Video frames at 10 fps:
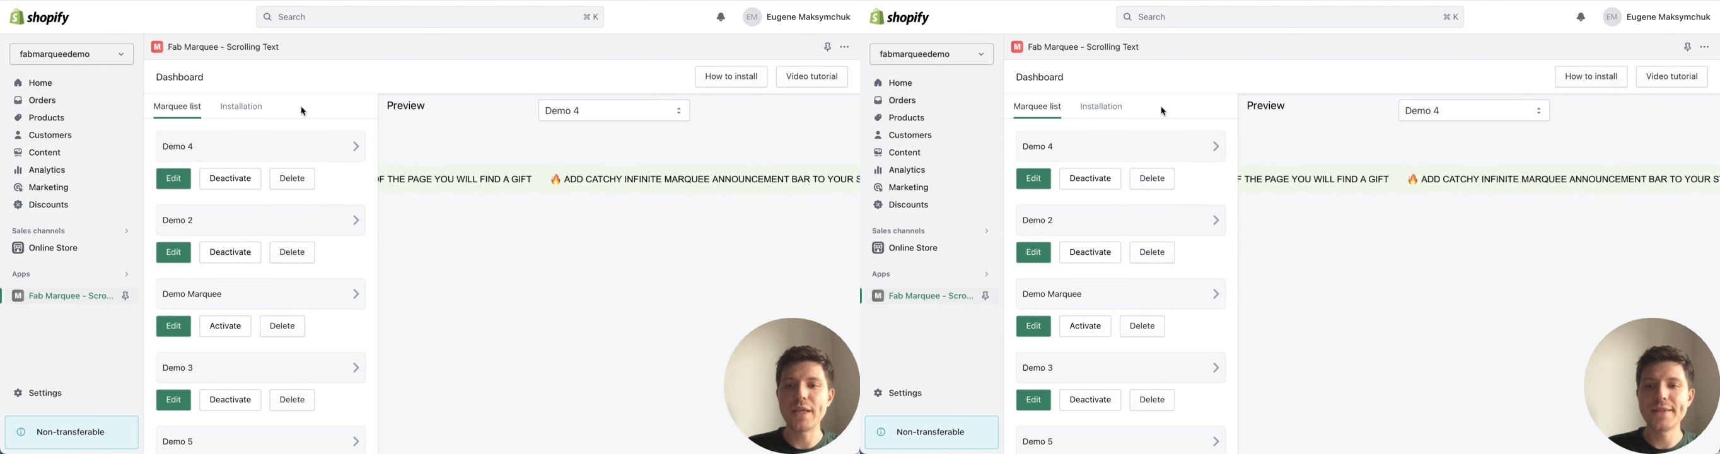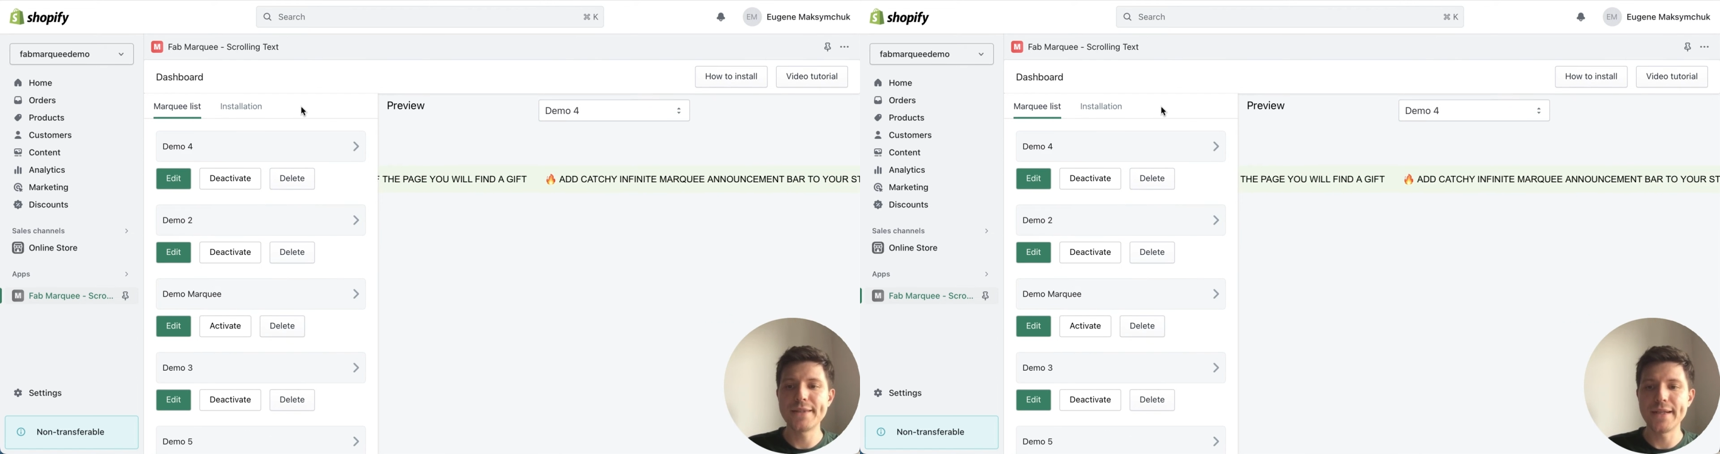
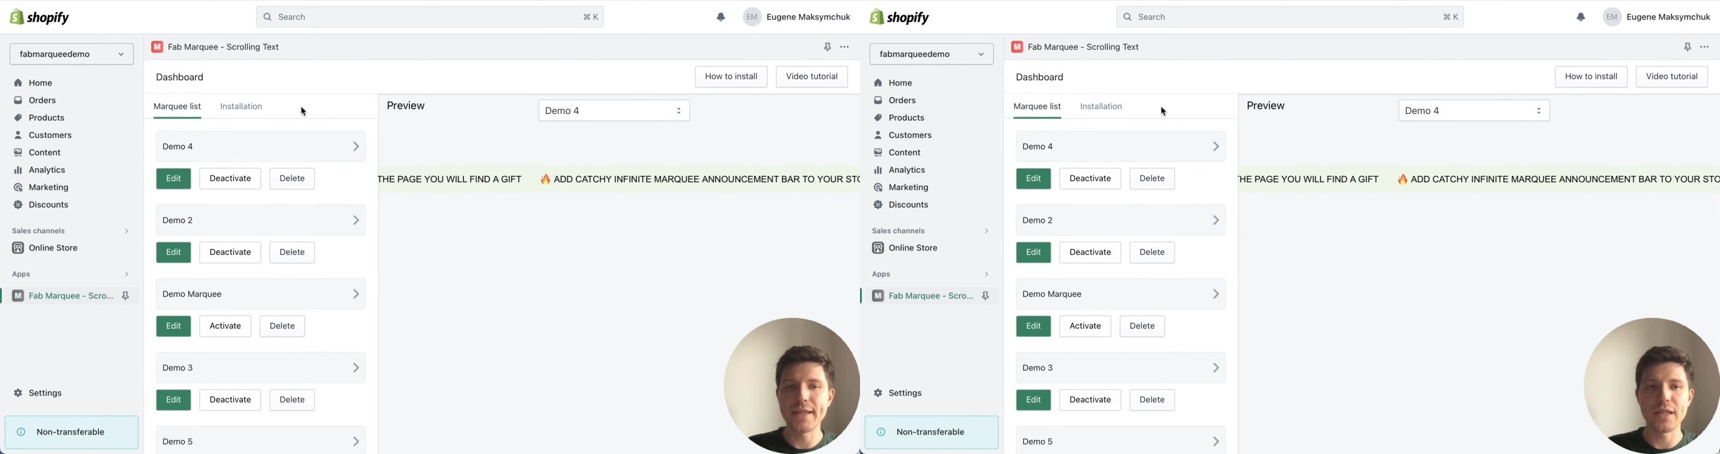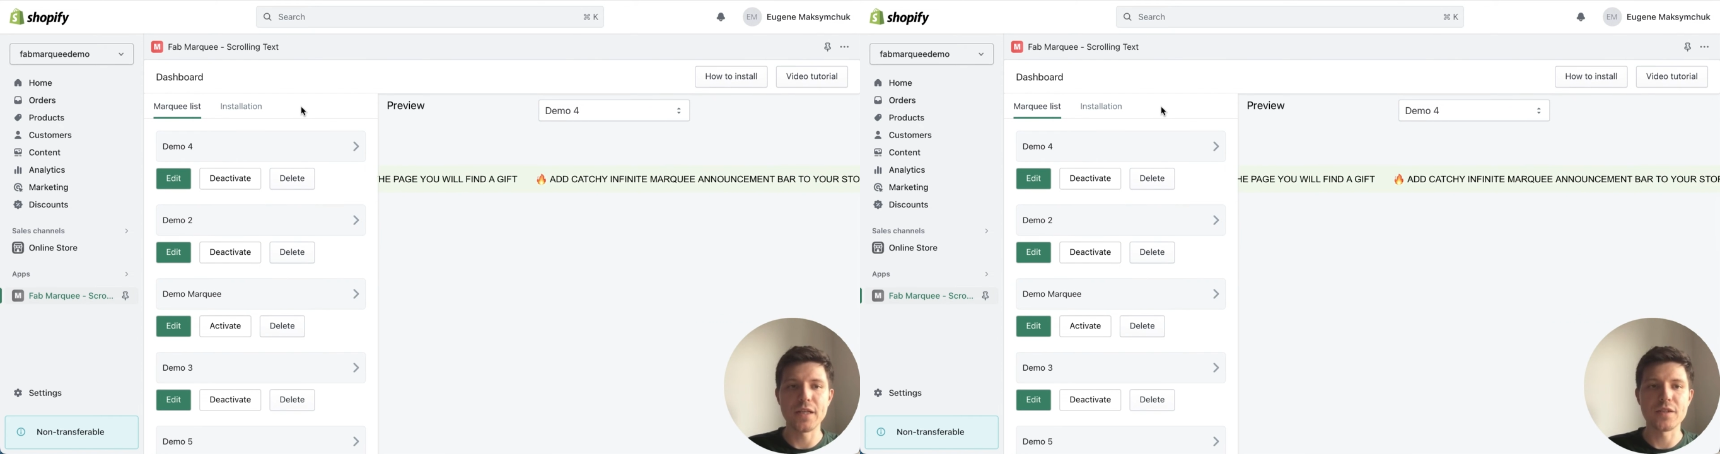
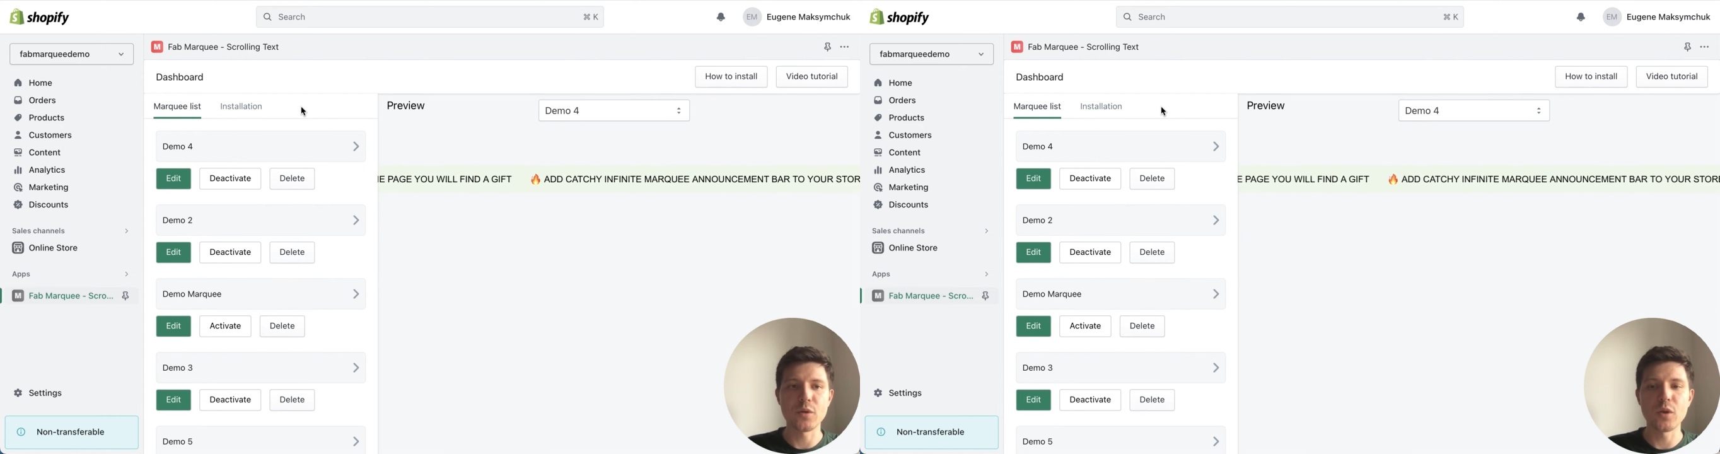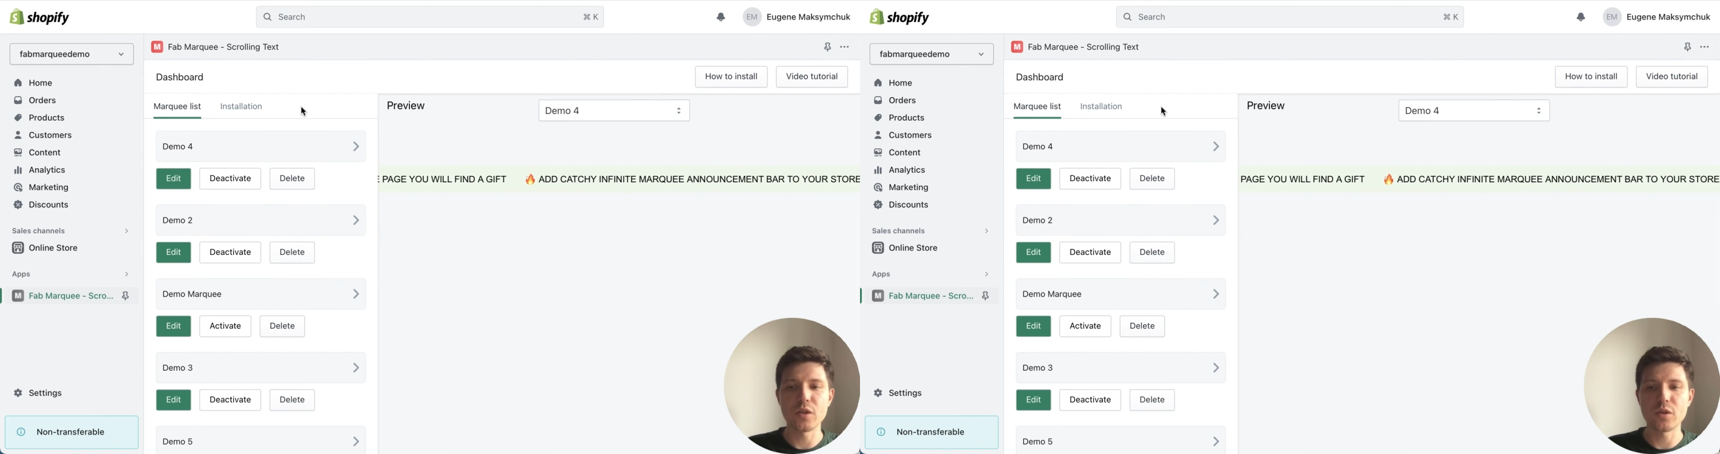easily
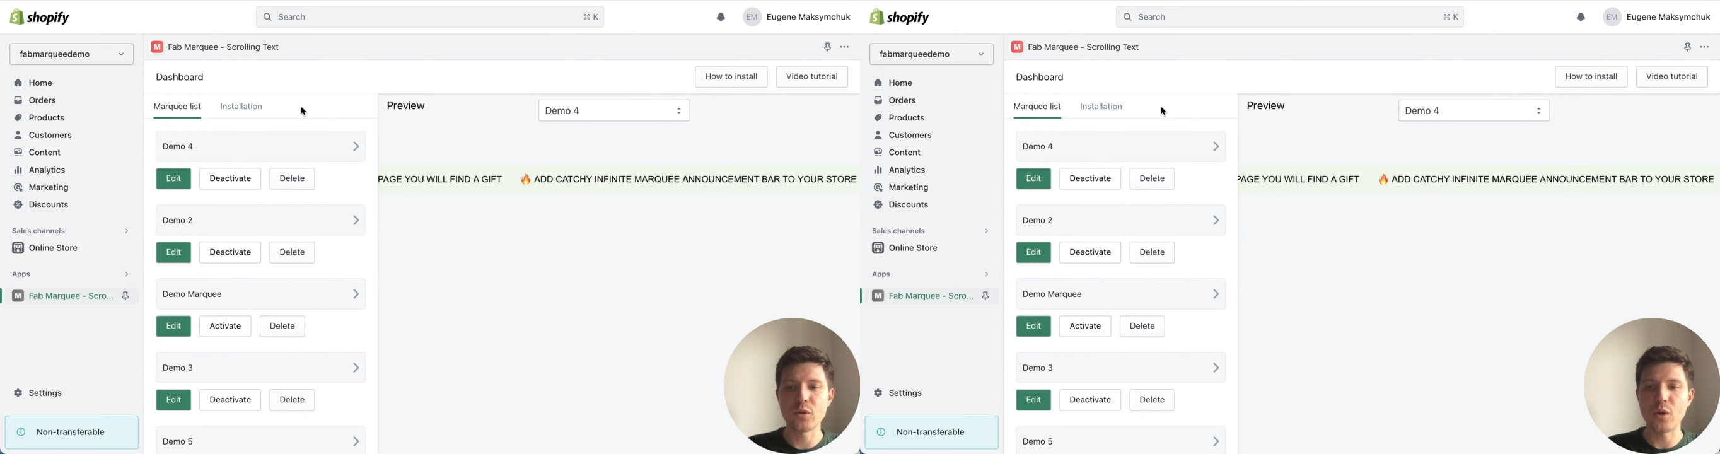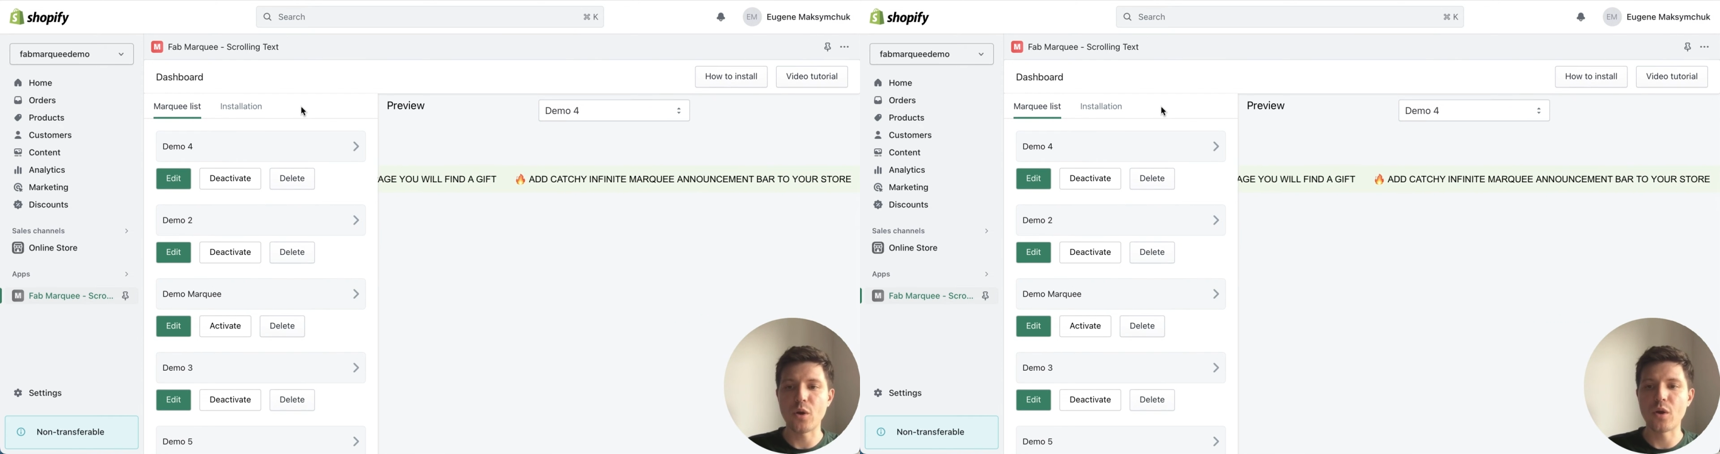install it to
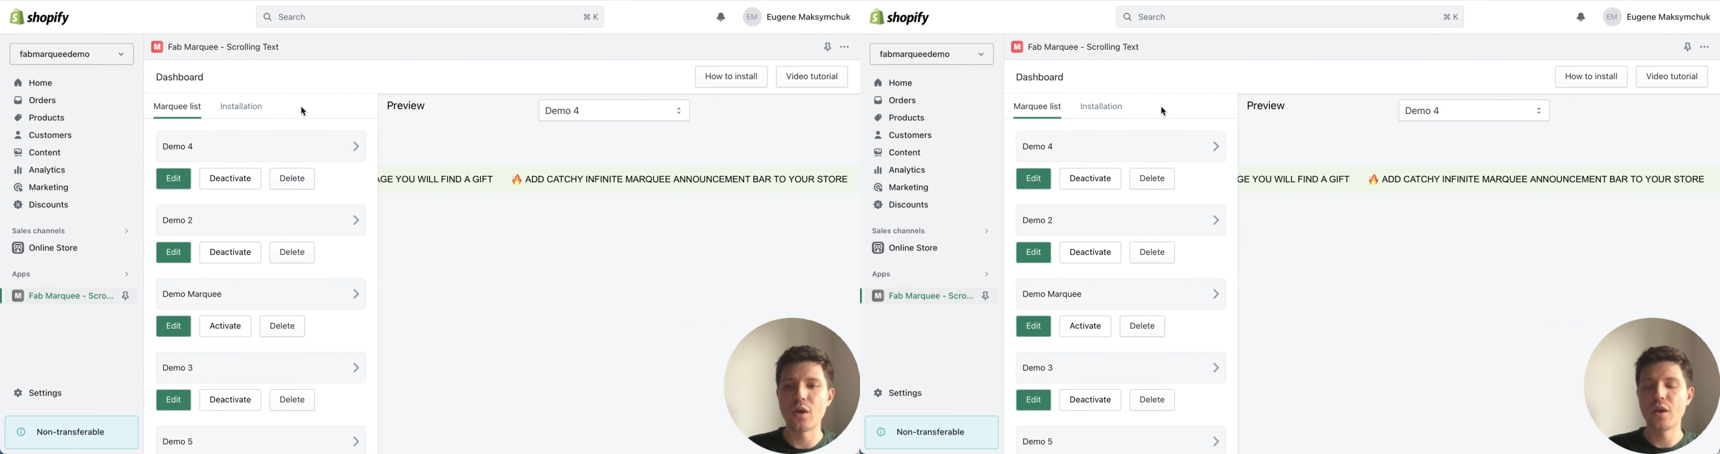your